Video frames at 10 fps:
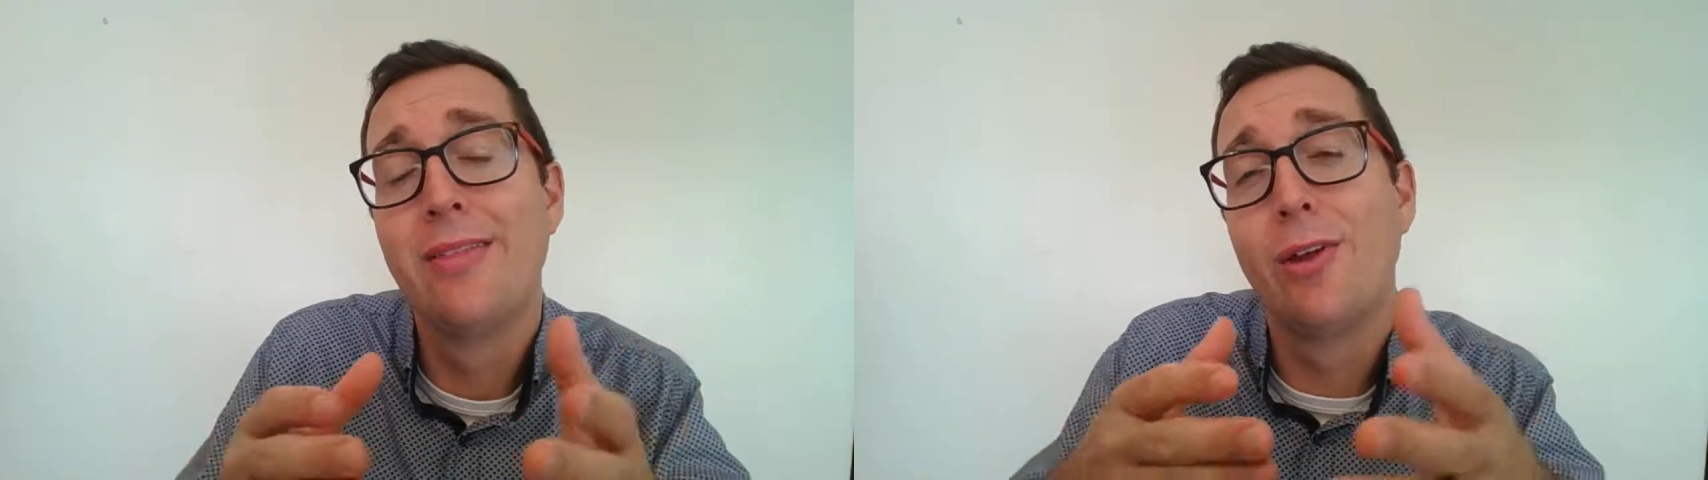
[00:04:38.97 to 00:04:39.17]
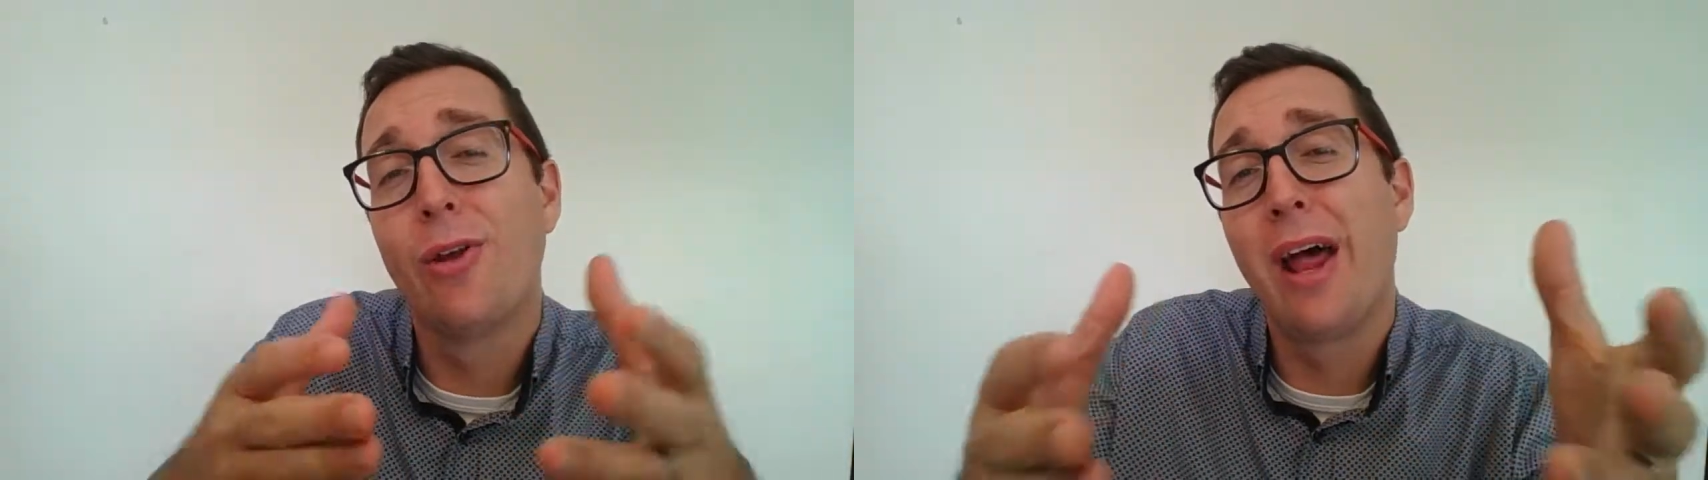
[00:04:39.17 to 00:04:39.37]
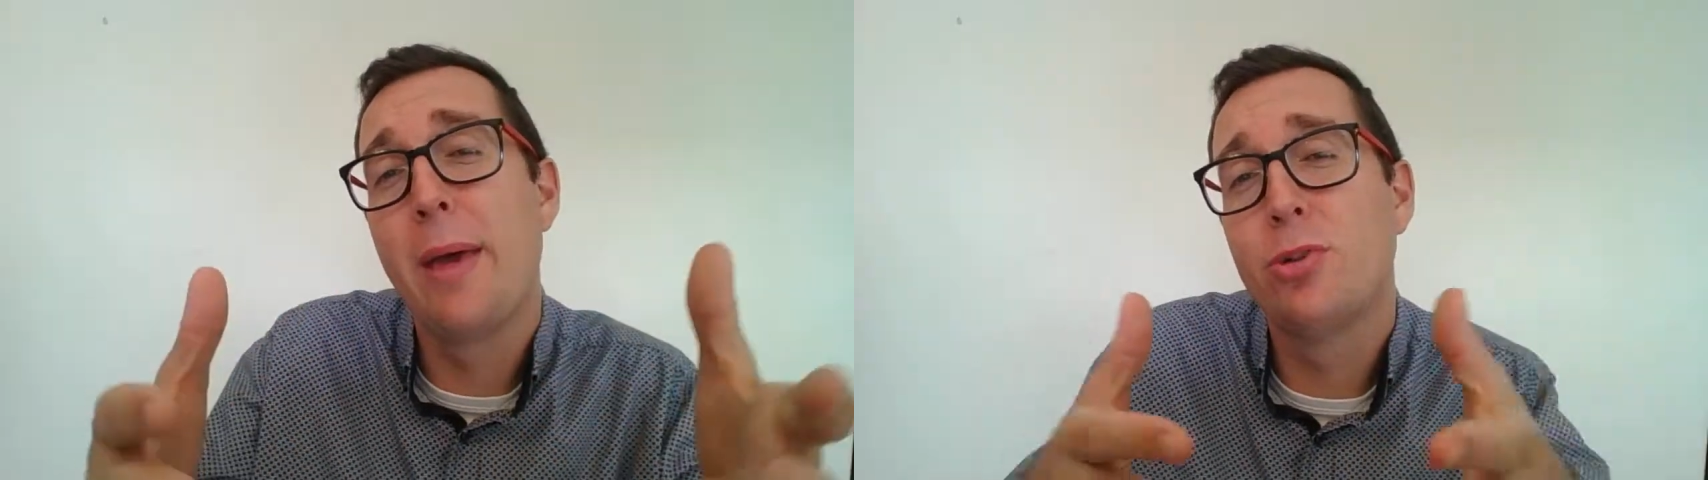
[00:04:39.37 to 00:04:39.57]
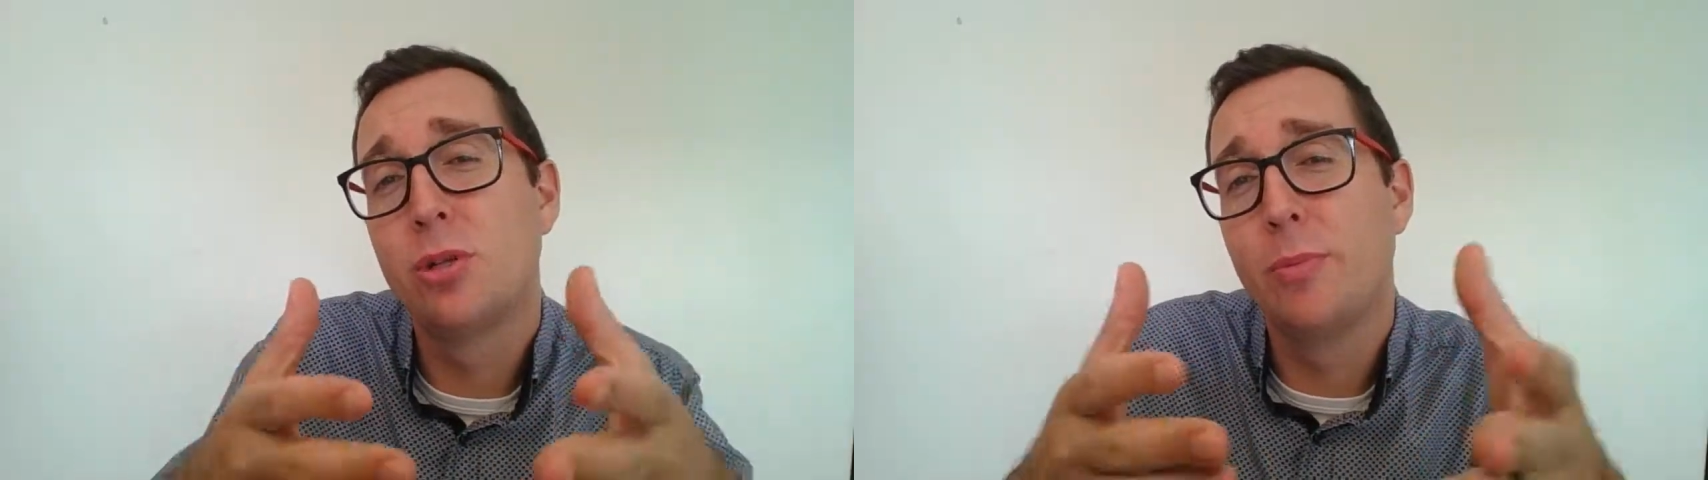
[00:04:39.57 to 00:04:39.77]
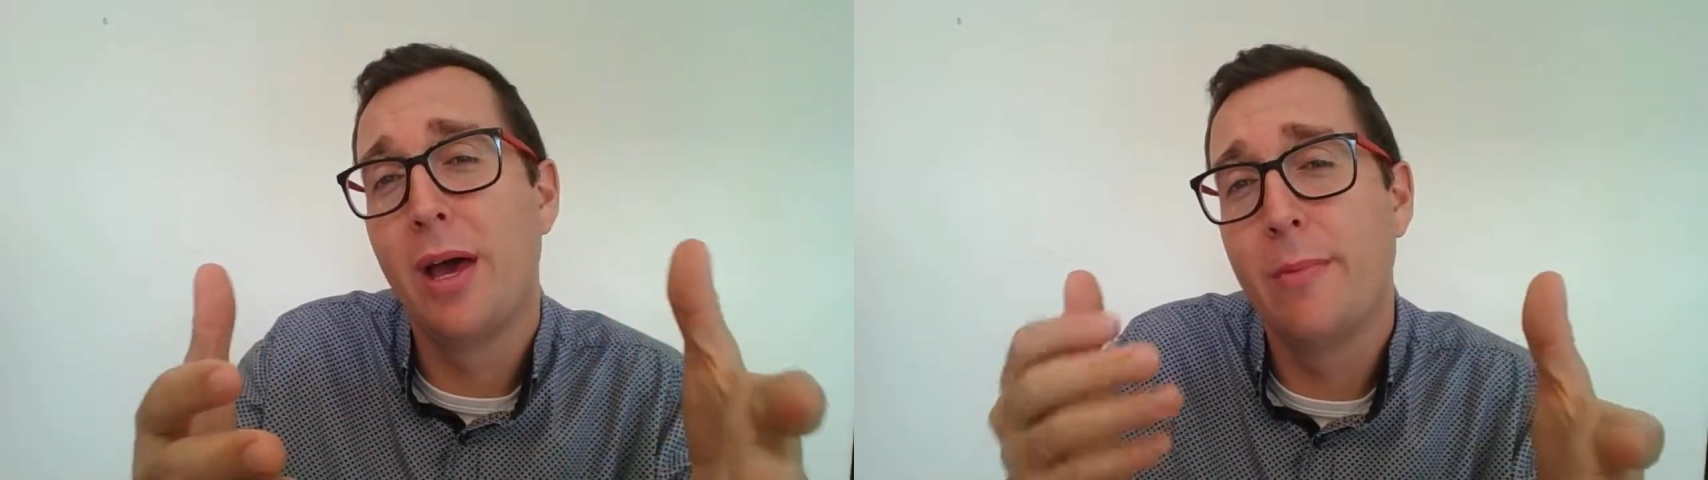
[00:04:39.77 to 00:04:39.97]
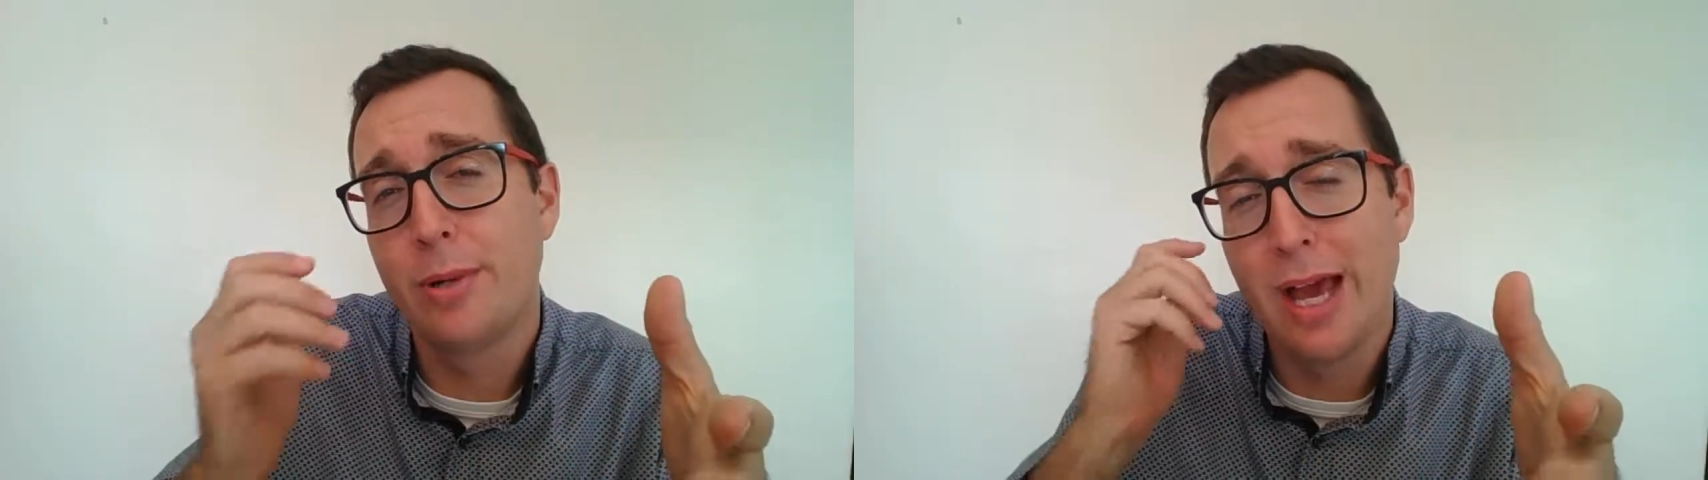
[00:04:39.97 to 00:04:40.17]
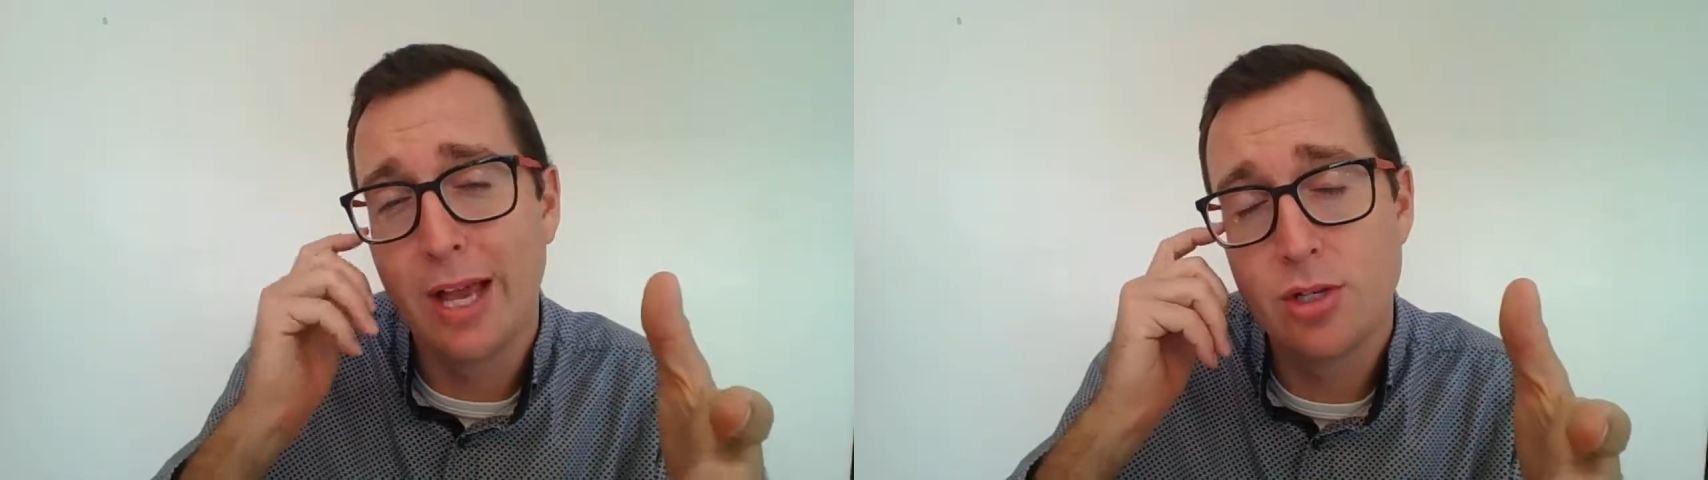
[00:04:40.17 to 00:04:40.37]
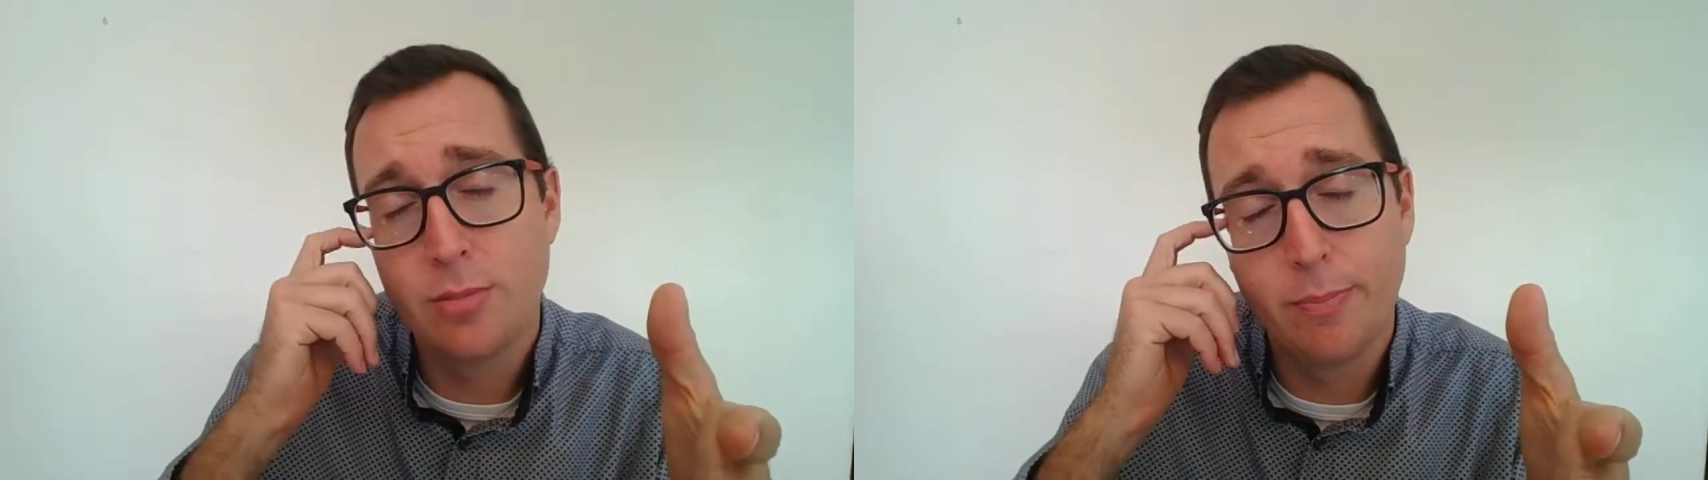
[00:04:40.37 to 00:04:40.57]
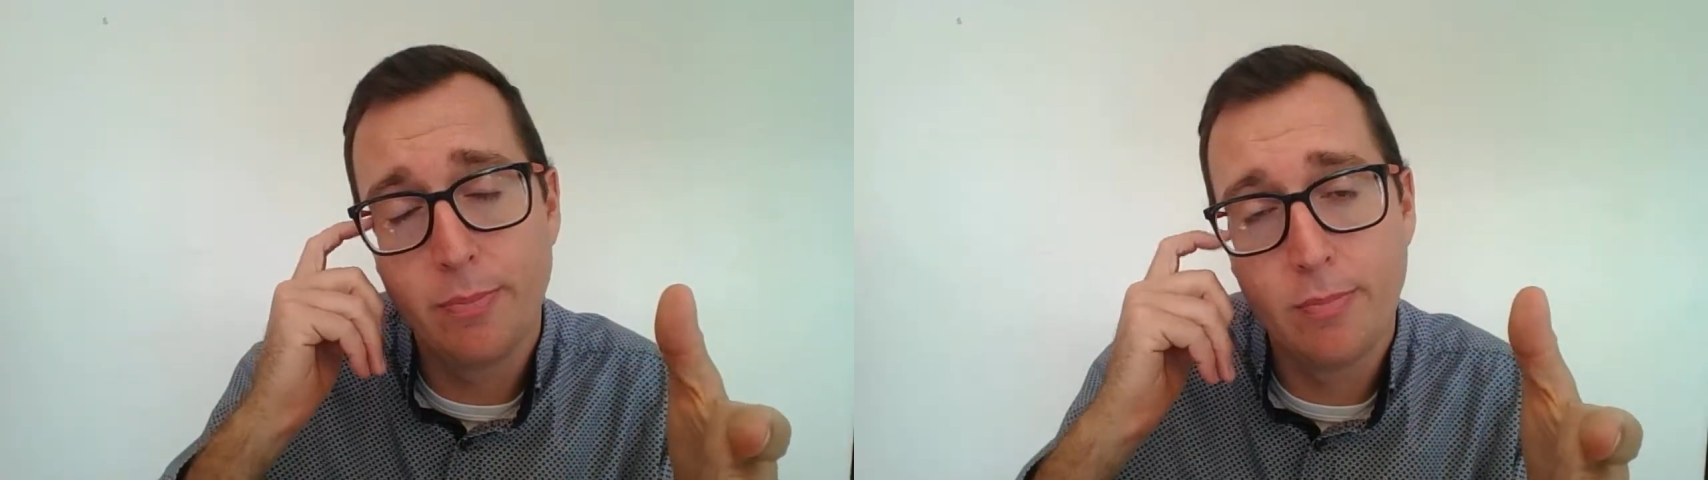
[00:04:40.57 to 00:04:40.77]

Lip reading: they're not able to perhaps